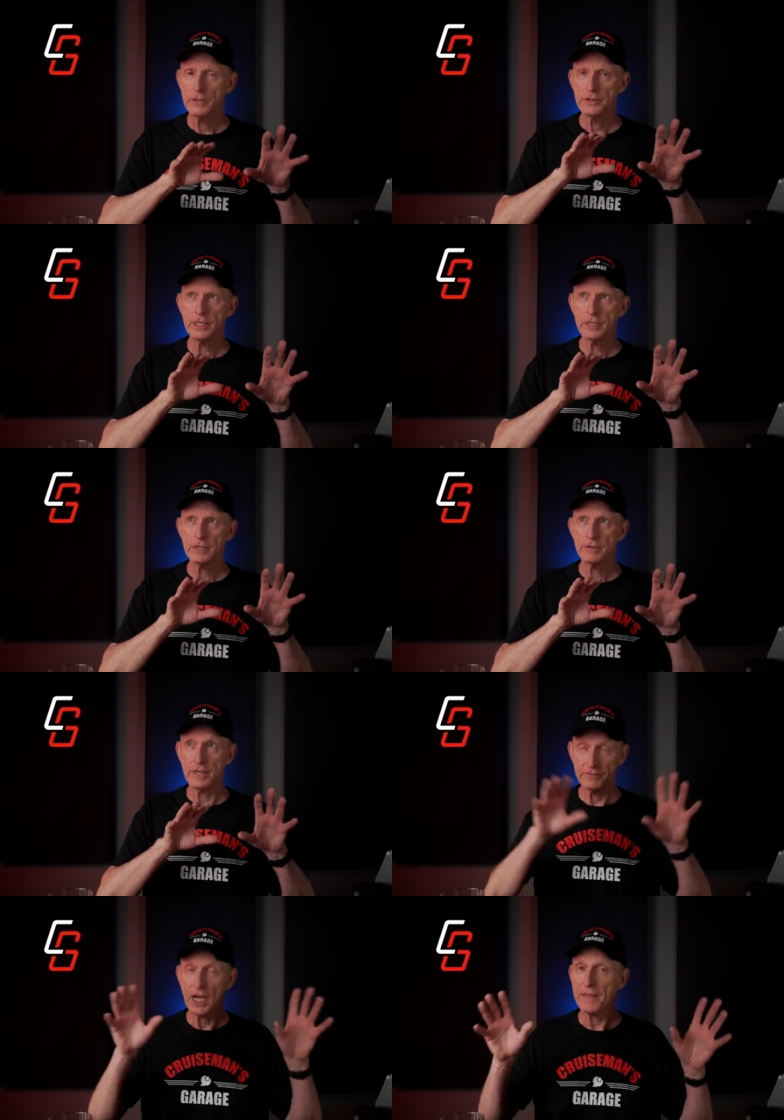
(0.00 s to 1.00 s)
then
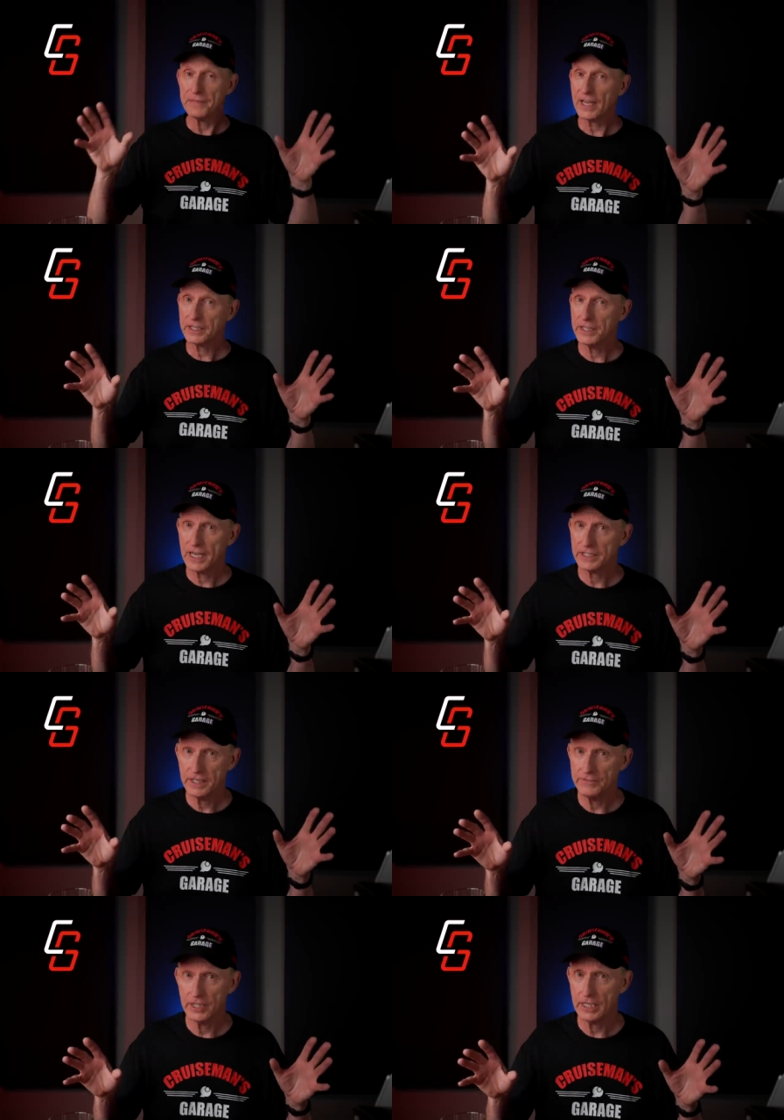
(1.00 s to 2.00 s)
they've got that
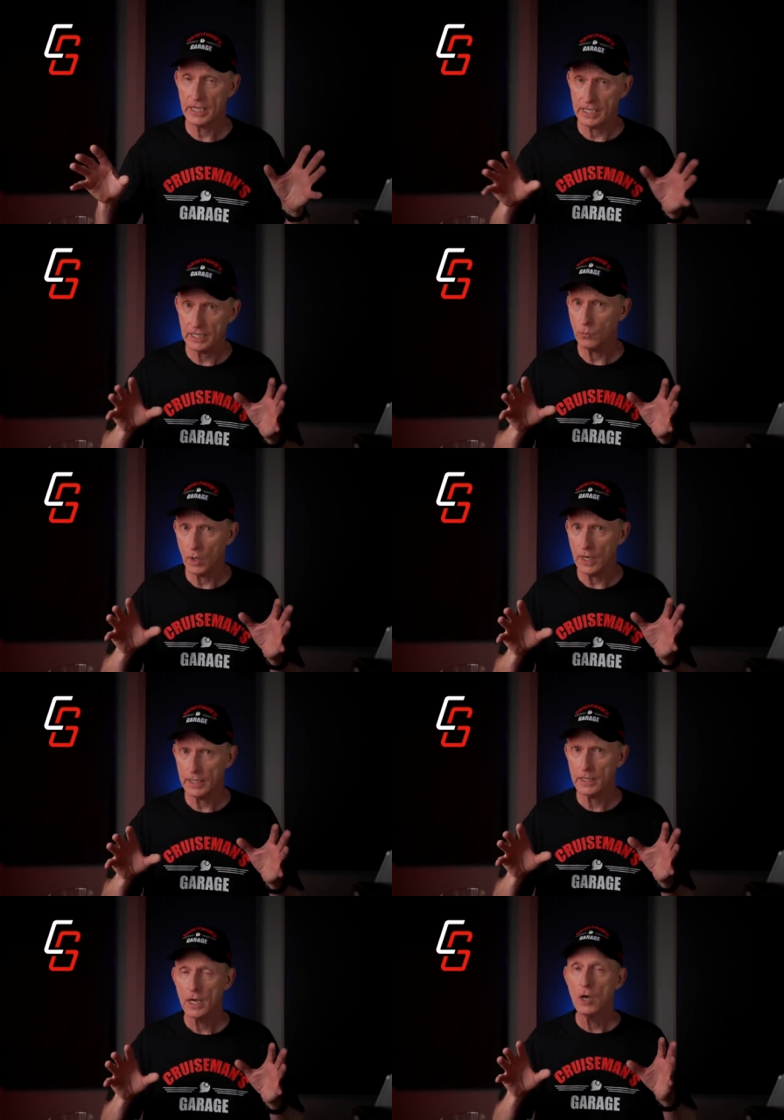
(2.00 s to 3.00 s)
connectivity
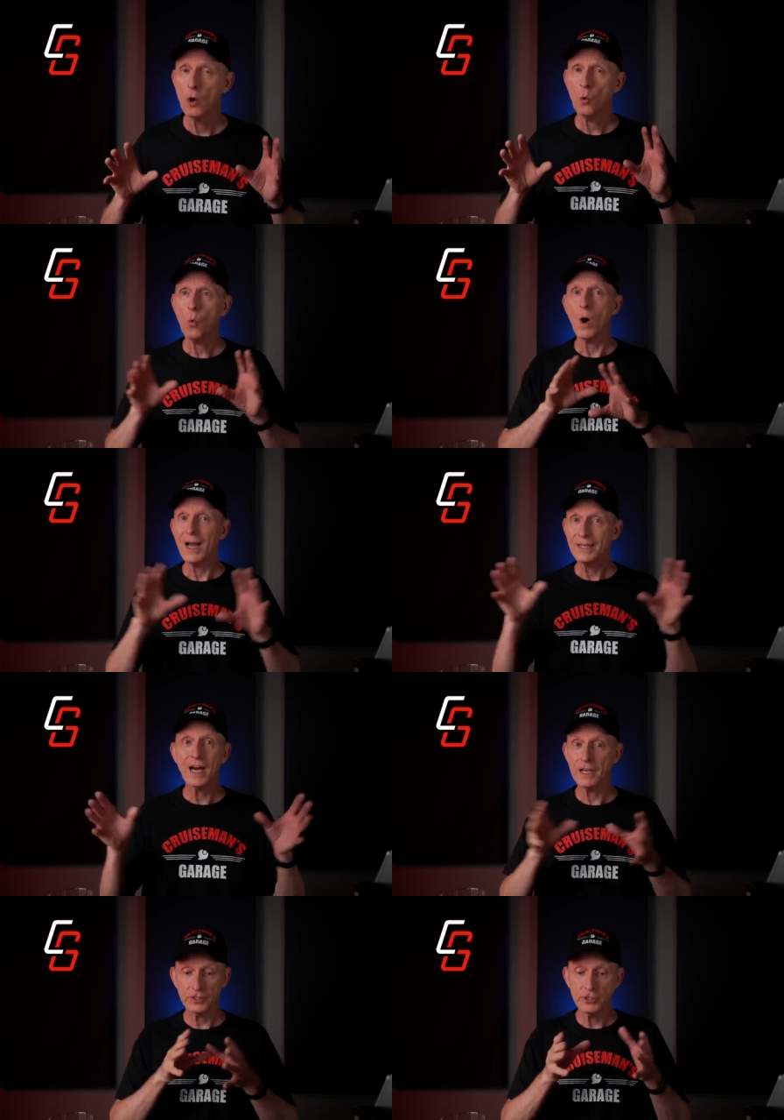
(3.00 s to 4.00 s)
anyway why
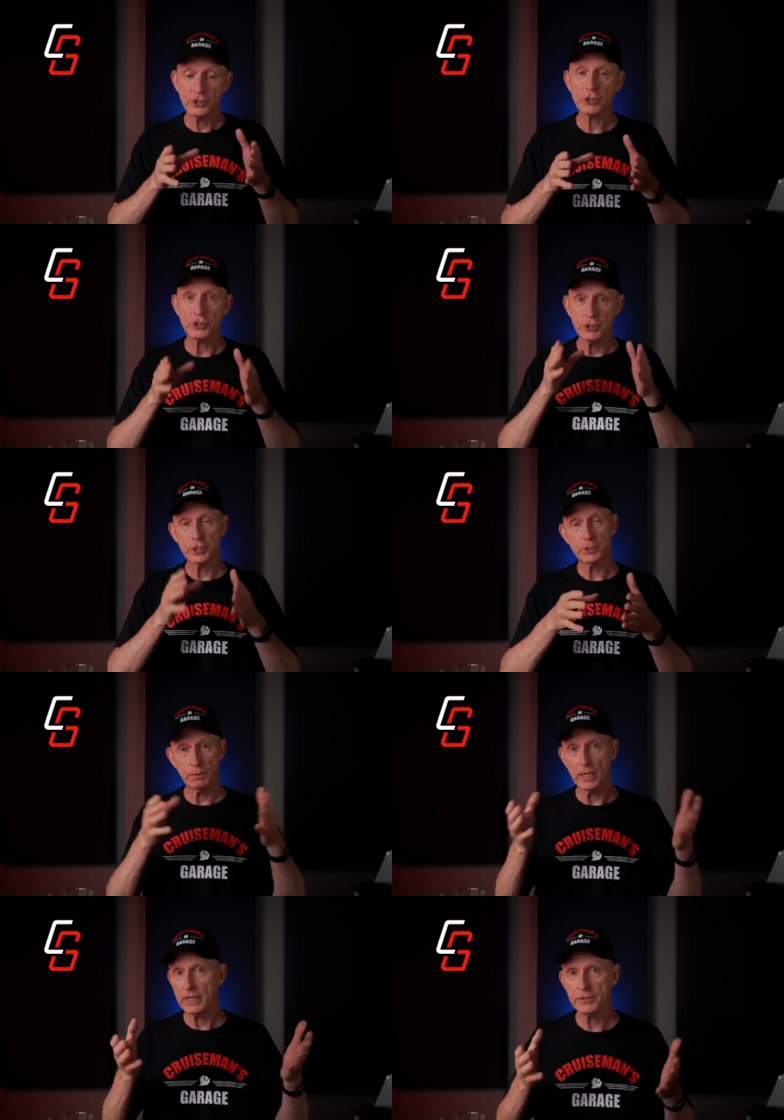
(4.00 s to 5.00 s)
not just
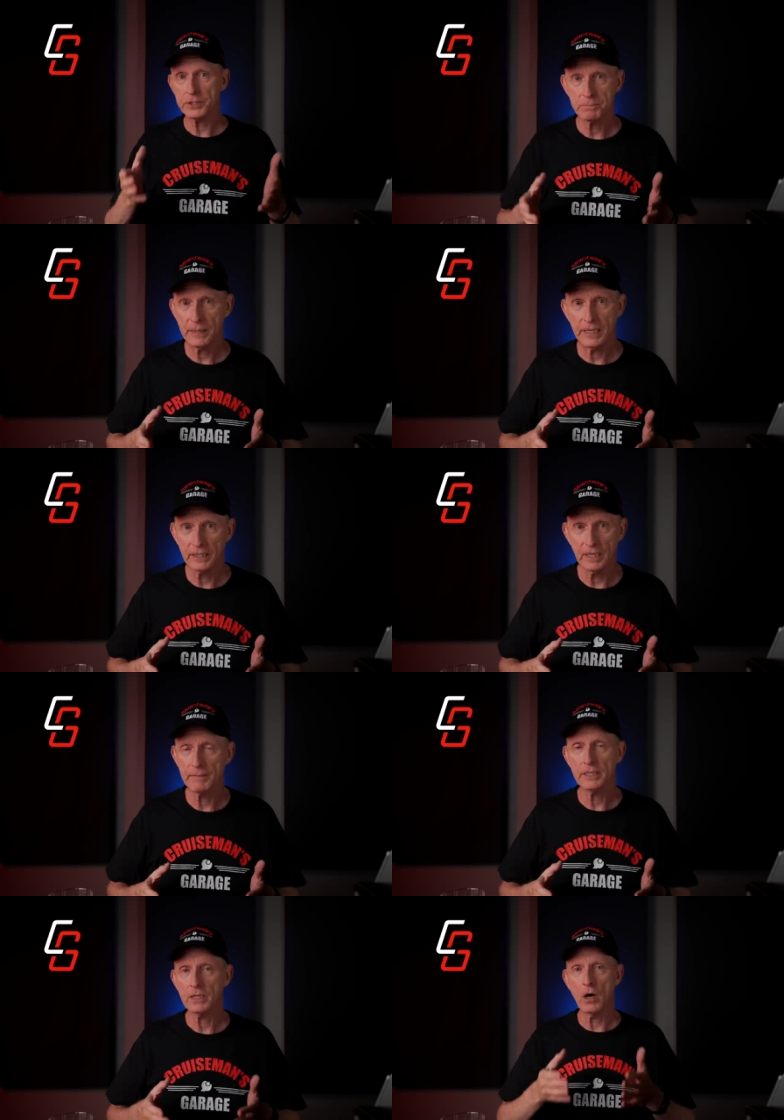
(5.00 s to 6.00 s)
display the speed
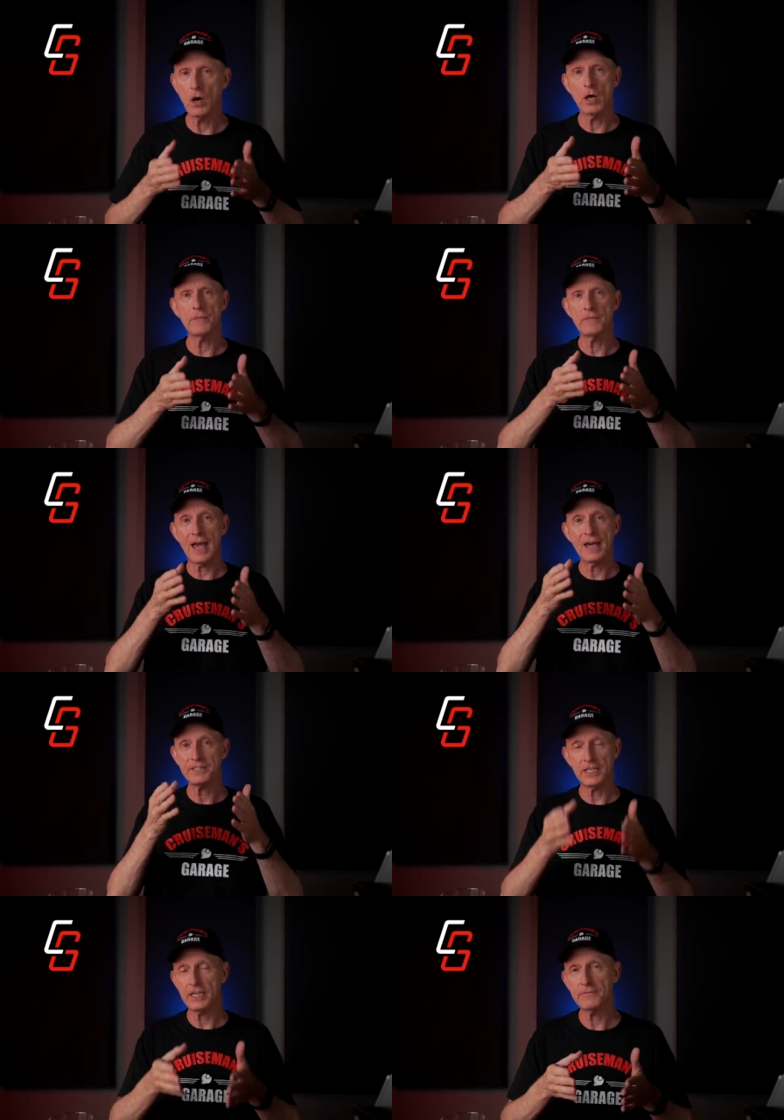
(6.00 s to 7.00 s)
limit on that
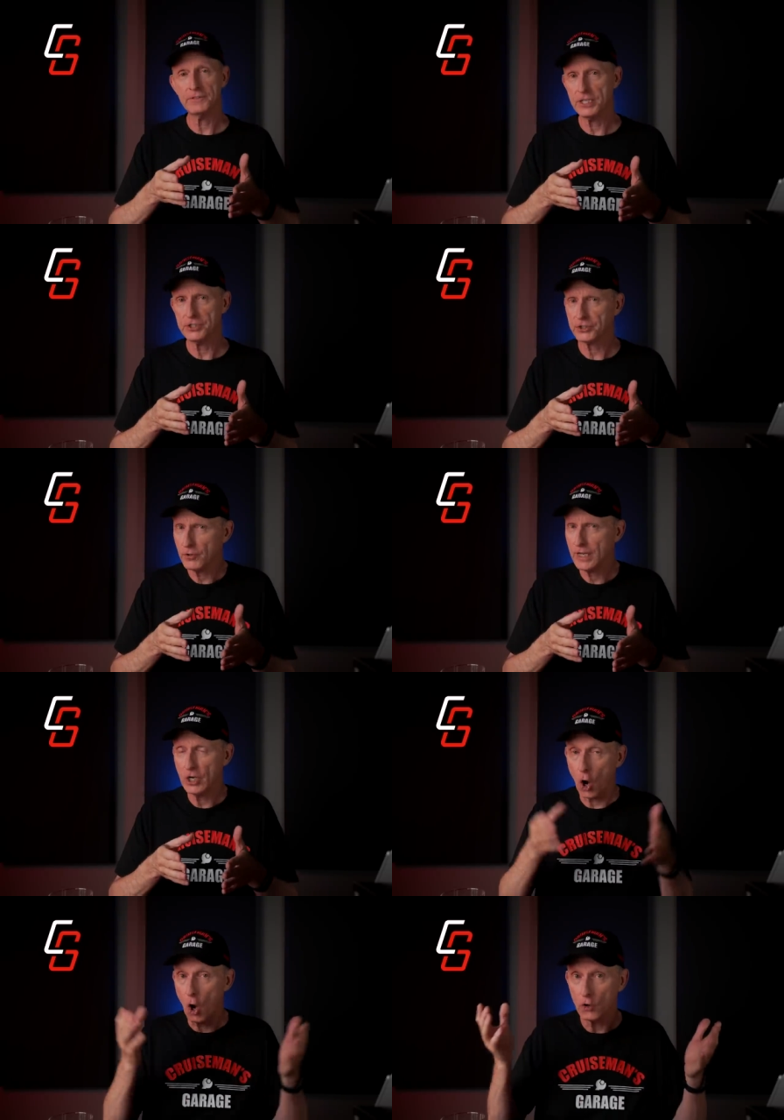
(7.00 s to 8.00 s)
TFT
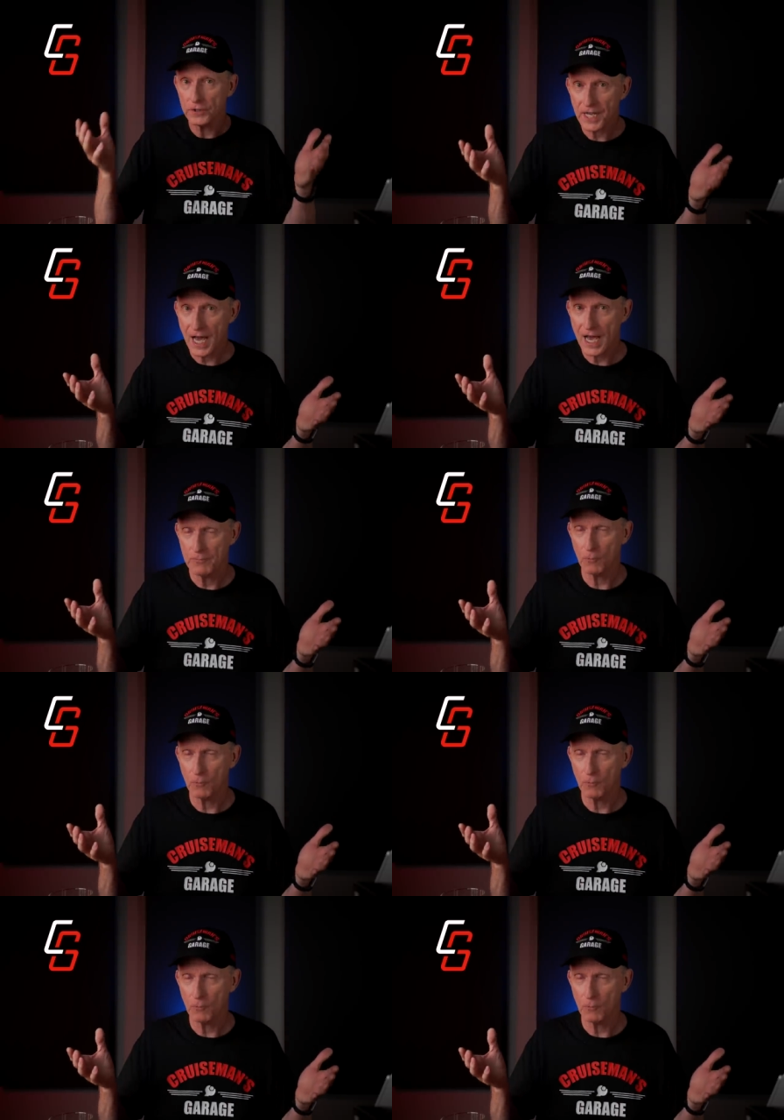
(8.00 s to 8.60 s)
screen all the time?